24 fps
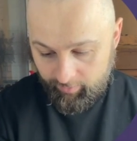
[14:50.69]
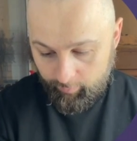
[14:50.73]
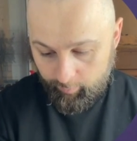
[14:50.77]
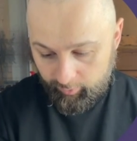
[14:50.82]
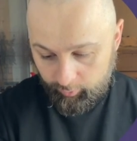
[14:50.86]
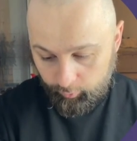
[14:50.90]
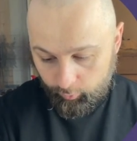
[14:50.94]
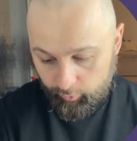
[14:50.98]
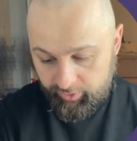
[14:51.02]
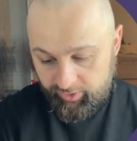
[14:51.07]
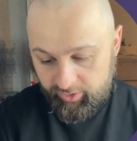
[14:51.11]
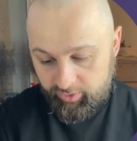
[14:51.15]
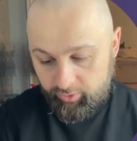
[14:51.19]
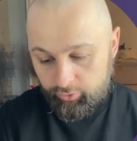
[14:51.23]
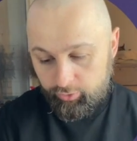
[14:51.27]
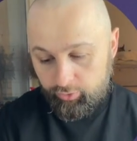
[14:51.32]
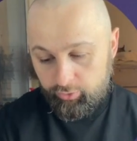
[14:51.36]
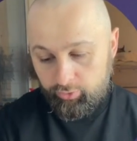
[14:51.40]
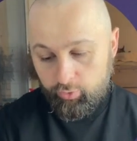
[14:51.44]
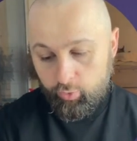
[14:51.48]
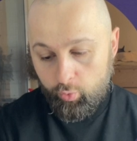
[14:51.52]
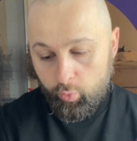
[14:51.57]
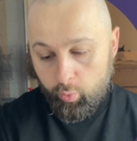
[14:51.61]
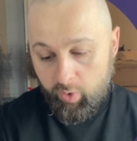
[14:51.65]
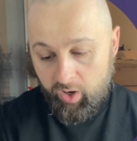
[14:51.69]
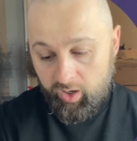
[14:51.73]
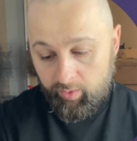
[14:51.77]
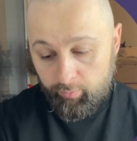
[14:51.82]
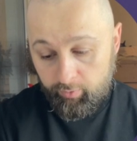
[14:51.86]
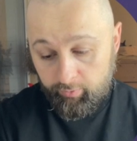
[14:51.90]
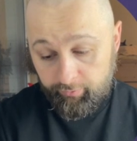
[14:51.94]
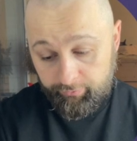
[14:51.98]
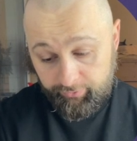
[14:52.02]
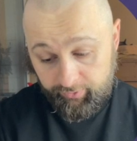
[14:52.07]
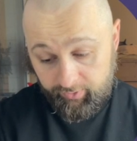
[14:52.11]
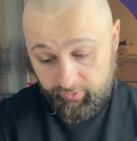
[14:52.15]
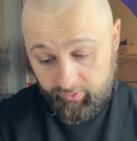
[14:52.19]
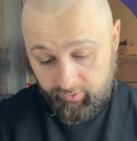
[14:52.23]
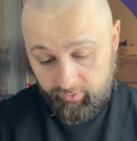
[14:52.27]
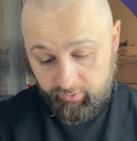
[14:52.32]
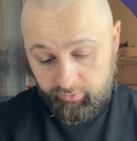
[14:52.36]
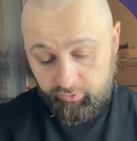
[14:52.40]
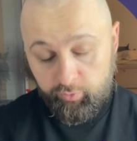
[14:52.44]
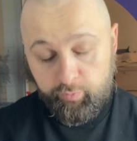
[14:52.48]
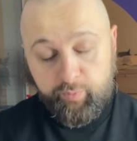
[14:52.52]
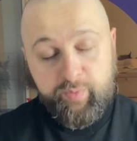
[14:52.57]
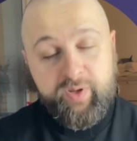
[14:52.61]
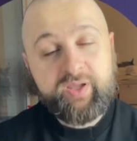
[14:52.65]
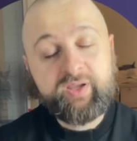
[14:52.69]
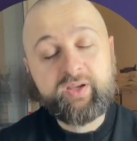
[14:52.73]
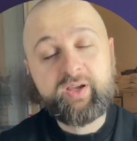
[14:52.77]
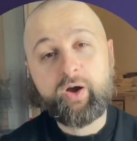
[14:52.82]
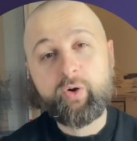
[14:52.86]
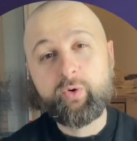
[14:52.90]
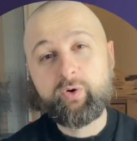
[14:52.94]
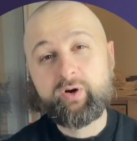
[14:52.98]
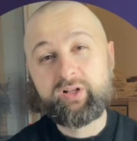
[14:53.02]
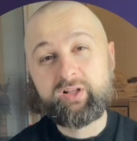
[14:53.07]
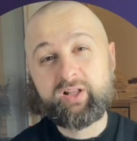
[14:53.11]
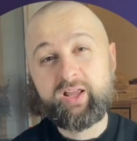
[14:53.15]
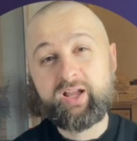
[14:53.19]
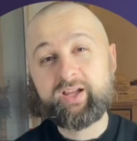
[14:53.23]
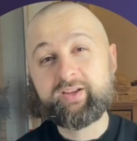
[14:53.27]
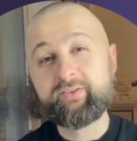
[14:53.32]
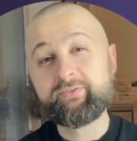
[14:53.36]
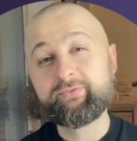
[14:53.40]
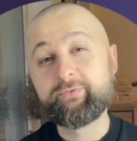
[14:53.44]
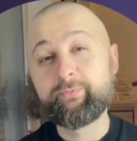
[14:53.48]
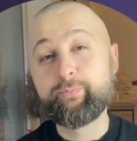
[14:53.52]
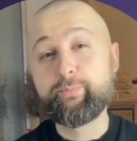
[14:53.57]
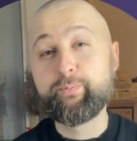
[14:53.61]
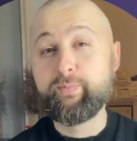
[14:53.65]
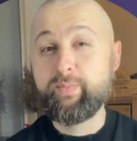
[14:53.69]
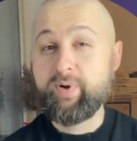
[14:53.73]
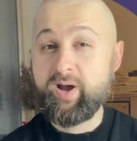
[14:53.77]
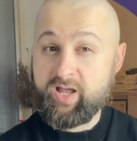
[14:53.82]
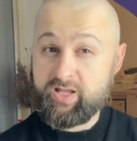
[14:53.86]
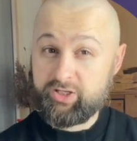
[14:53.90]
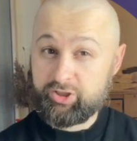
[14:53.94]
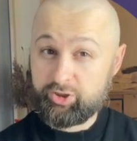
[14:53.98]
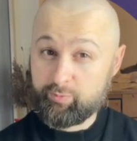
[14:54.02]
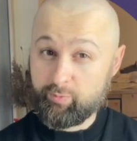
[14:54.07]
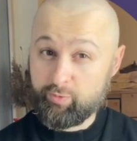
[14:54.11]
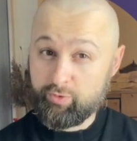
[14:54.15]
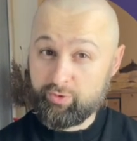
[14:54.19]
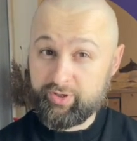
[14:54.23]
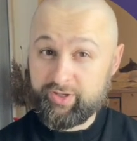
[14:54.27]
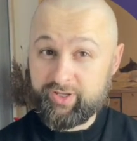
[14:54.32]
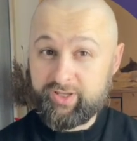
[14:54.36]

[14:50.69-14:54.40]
but we need to do one more thing to make our life much more